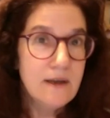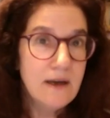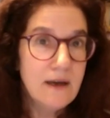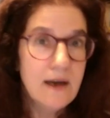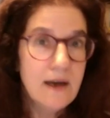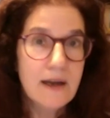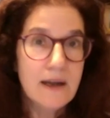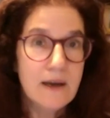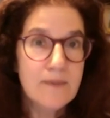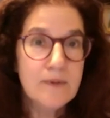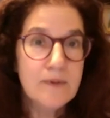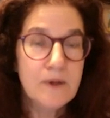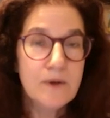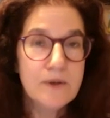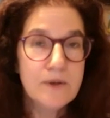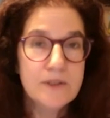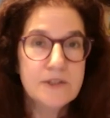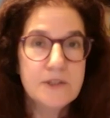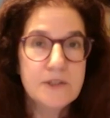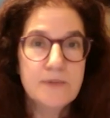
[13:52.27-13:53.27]
I
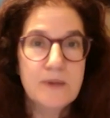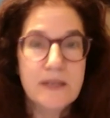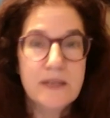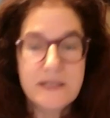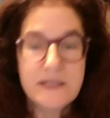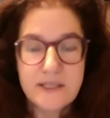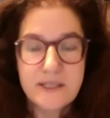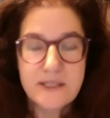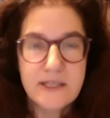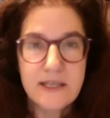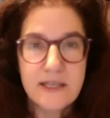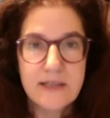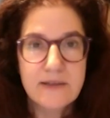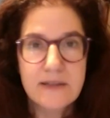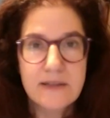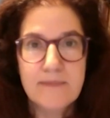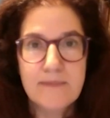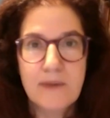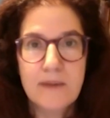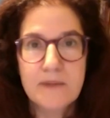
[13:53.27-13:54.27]
upload it to places that
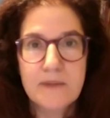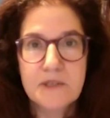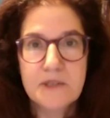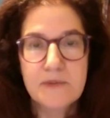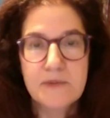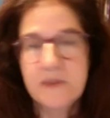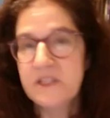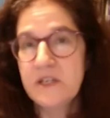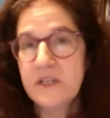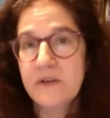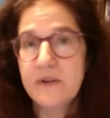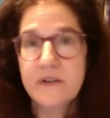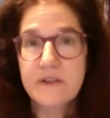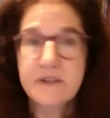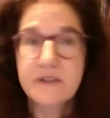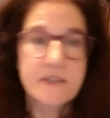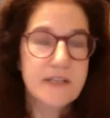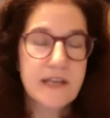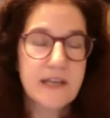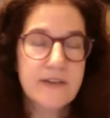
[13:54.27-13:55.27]
publish
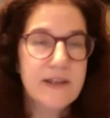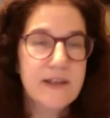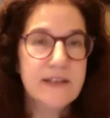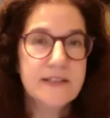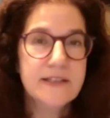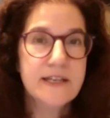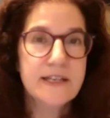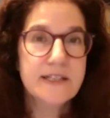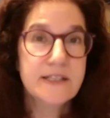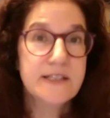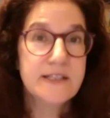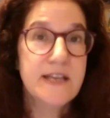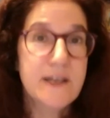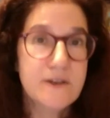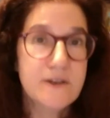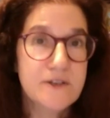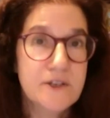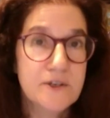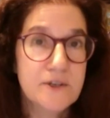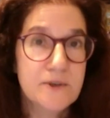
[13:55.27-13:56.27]
materials, and that takes a
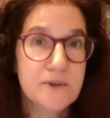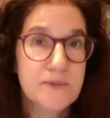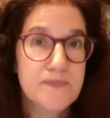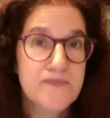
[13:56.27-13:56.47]
day or 2.